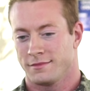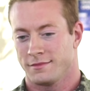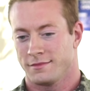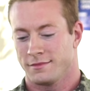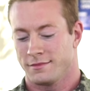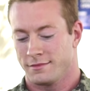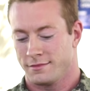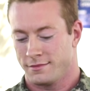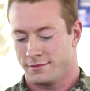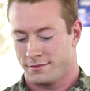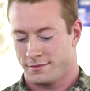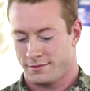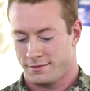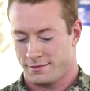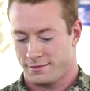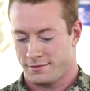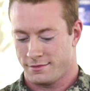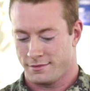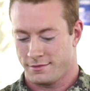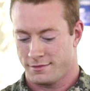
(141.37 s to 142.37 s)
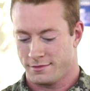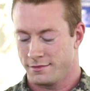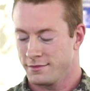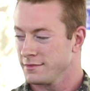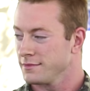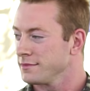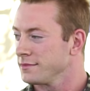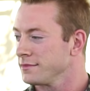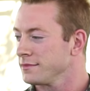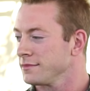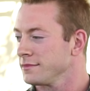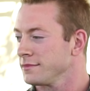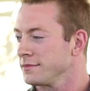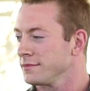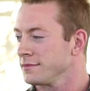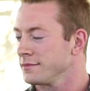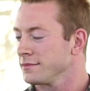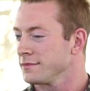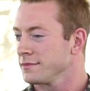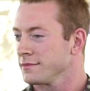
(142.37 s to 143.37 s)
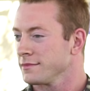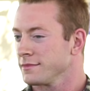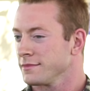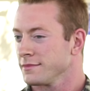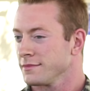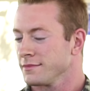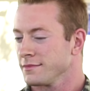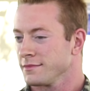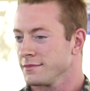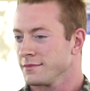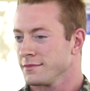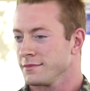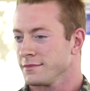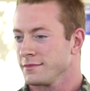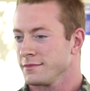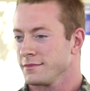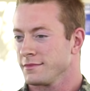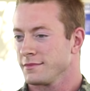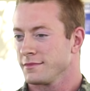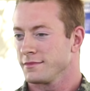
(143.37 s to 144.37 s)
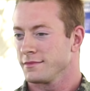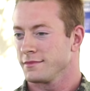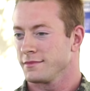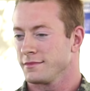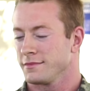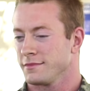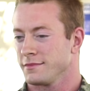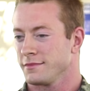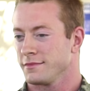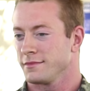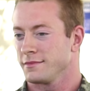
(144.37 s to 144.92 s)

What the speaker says: [no speech]